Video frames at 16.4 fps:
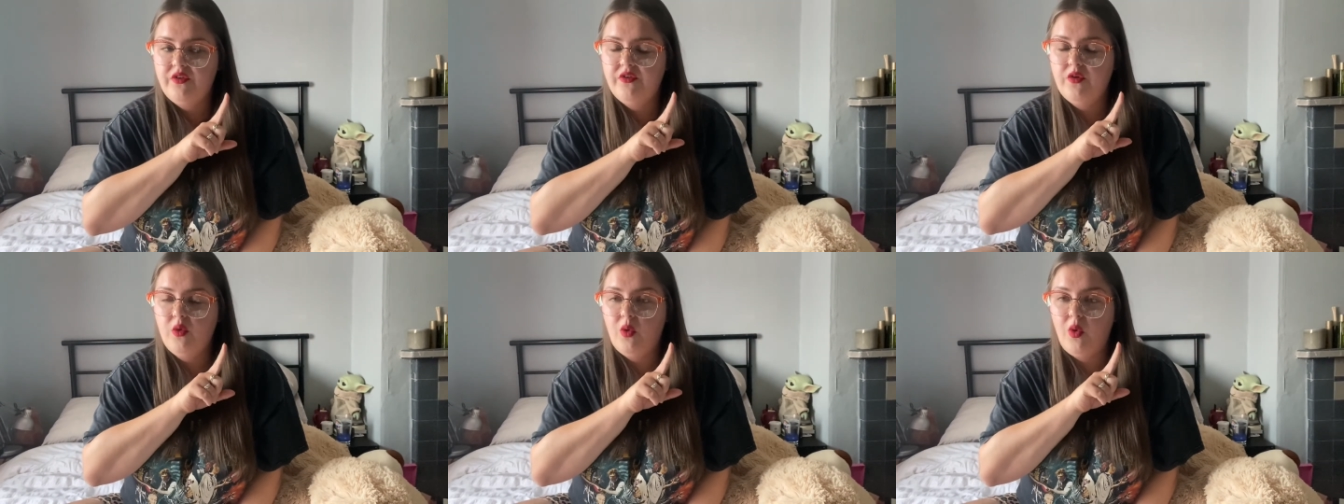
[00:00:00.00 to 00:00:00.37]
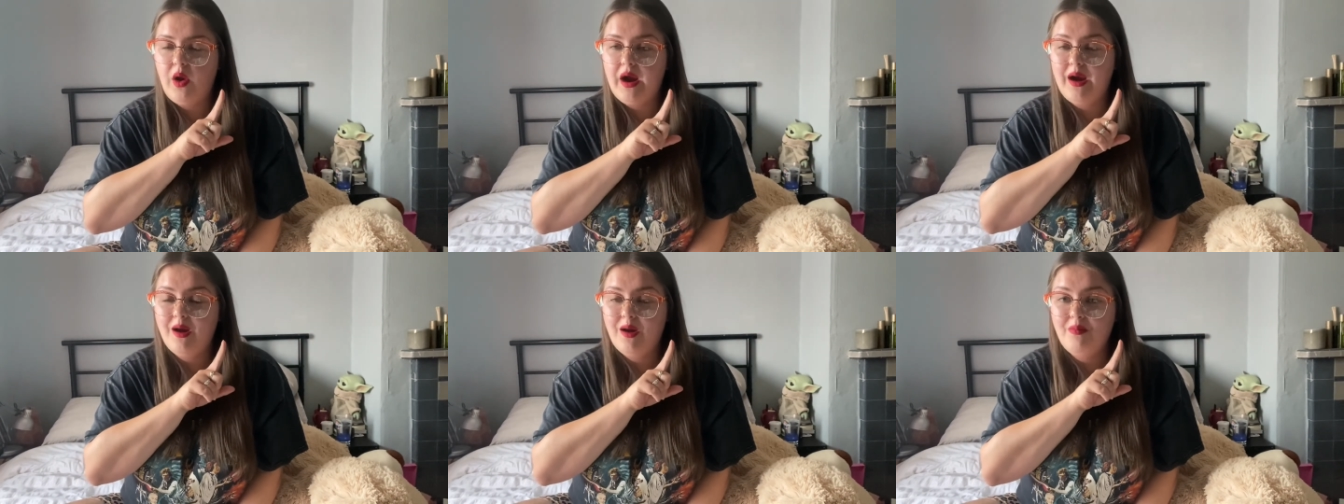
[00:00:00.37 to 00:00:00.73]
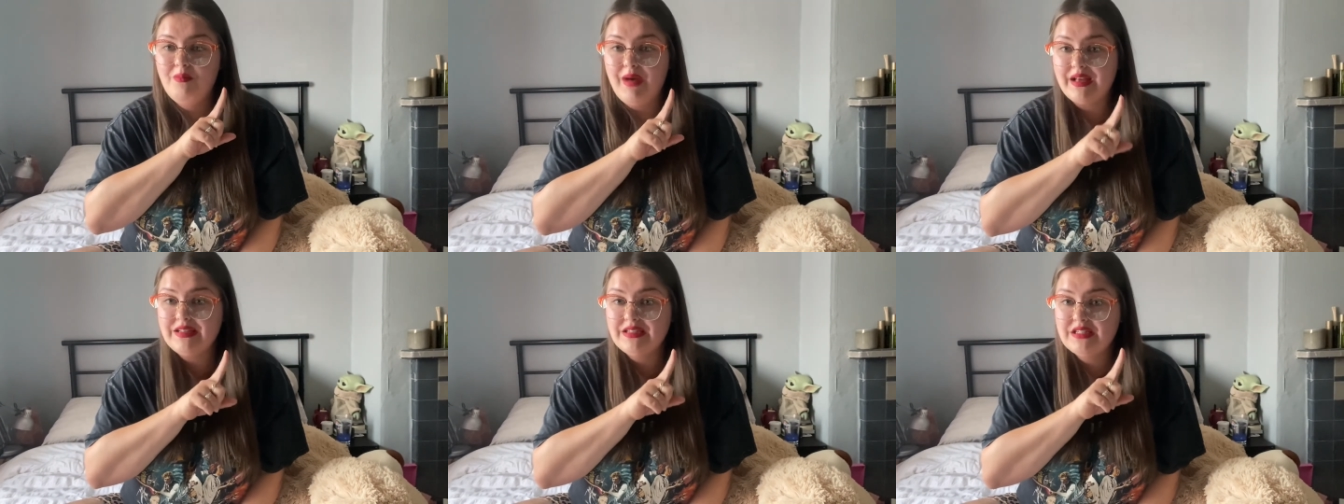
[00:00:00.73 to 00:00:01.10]
for
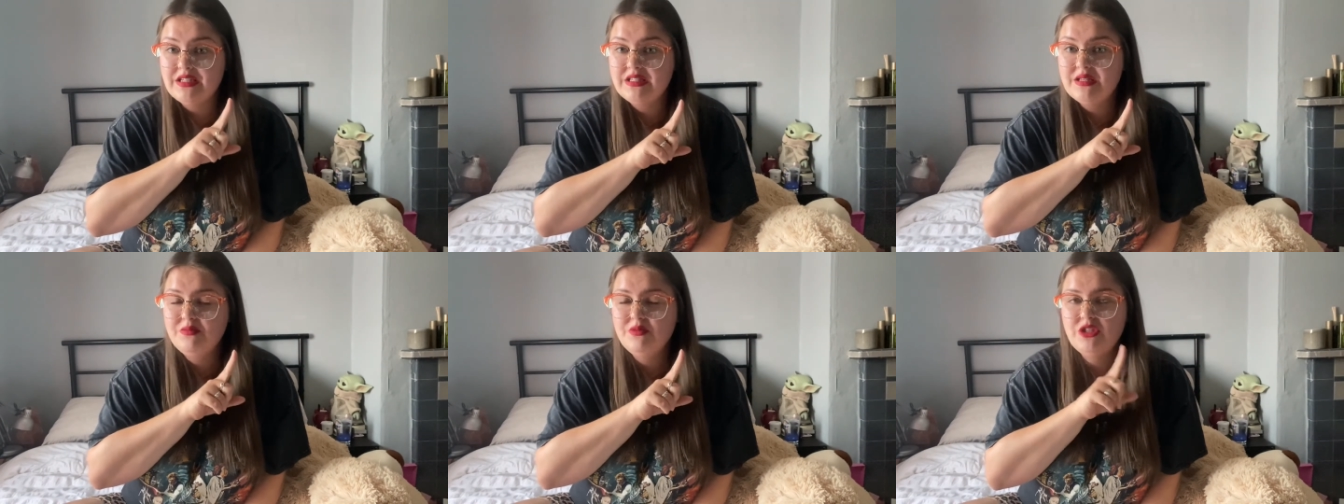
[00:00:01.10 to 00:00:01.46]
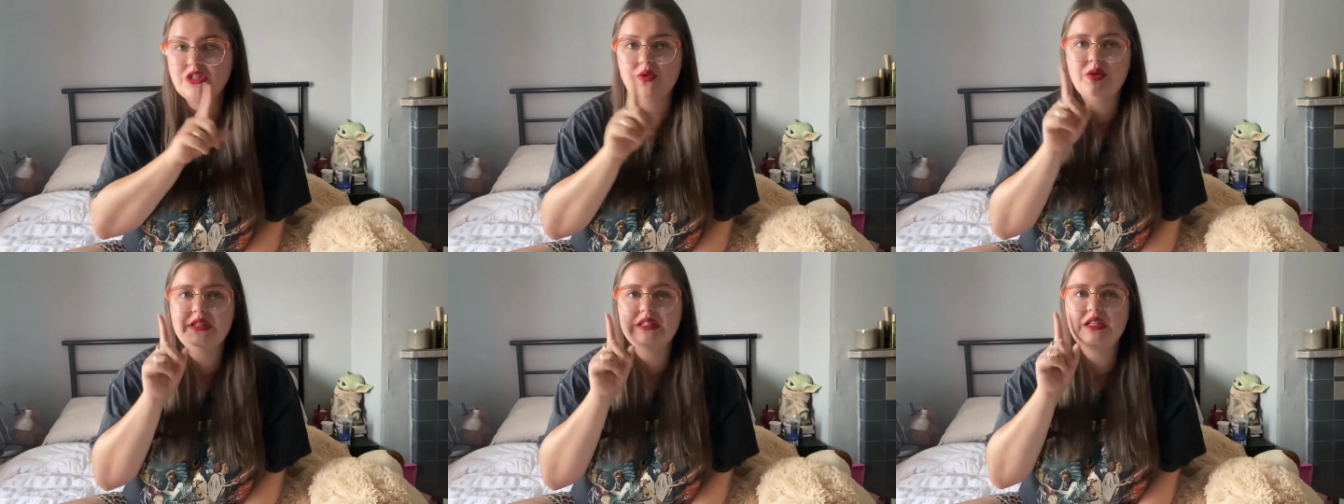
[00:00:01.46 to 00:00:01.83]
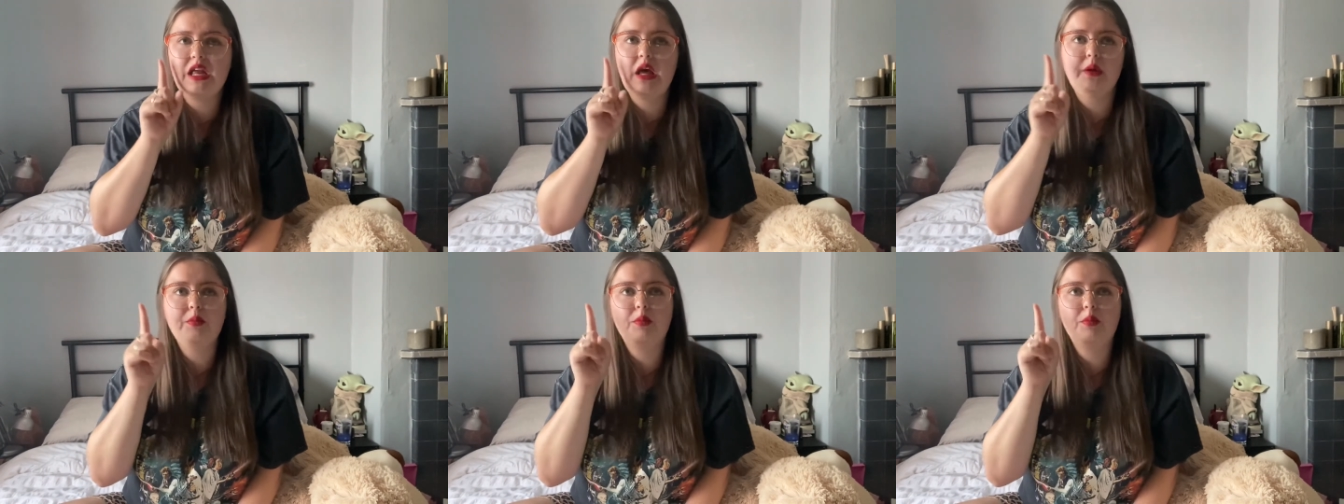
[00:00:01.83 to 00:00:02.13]
magnetism, so it's like